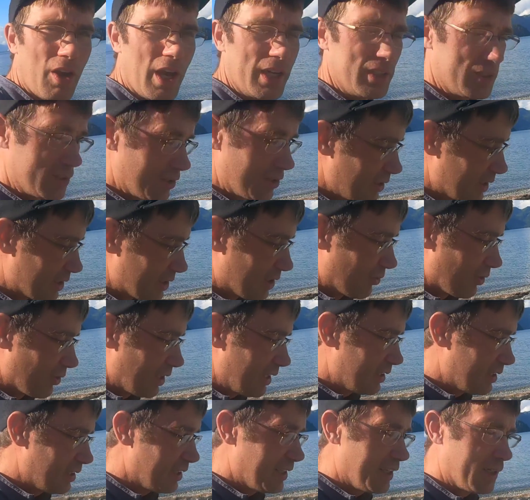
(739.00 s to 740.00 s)
All right, so this
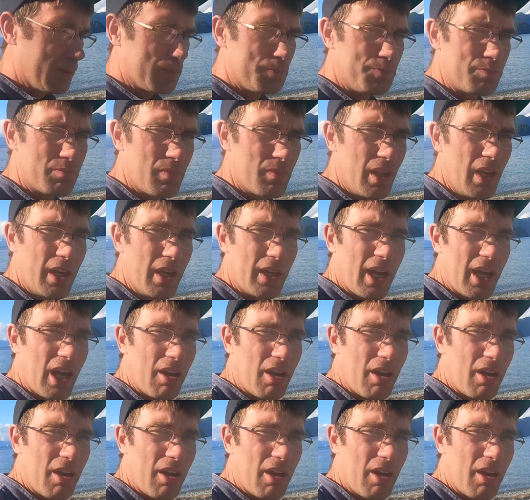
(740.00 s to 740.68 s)
greenling, it